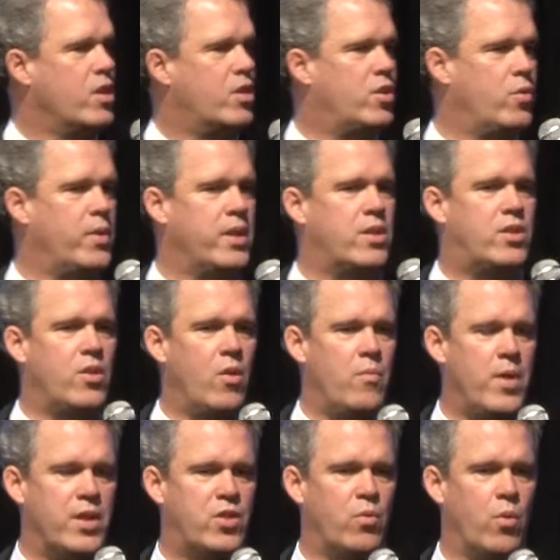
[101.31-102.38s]
doing so
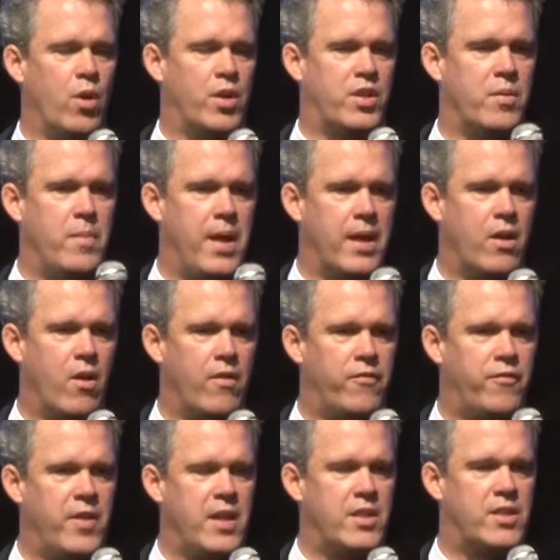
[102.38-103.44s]
much work to make our
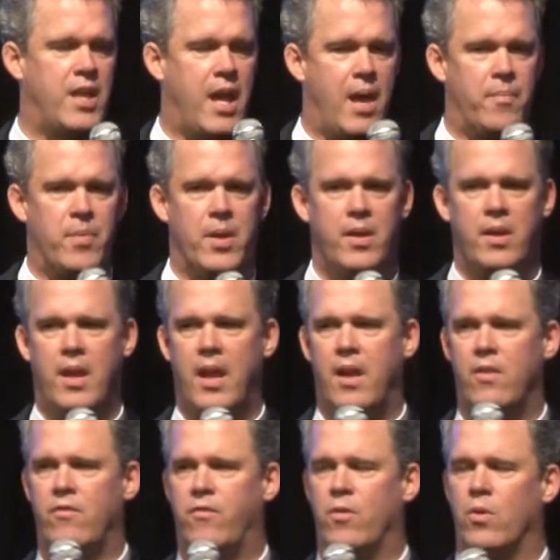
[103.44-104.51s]
feast happen,
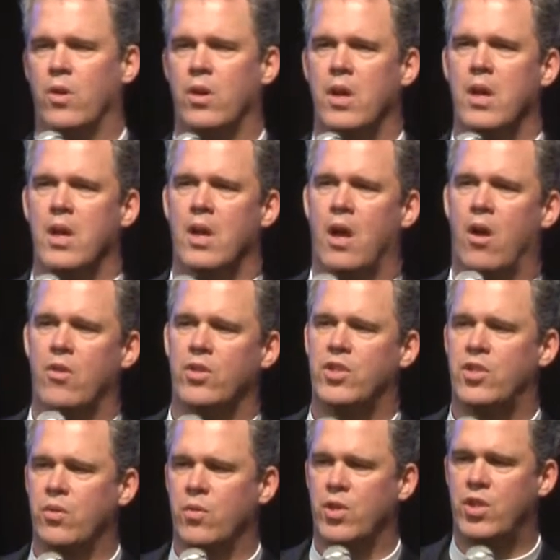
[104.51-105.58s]
and for our
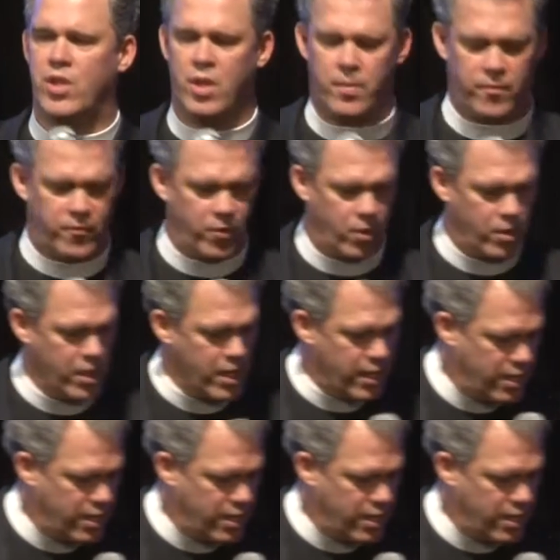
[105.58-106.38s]
stewardship for,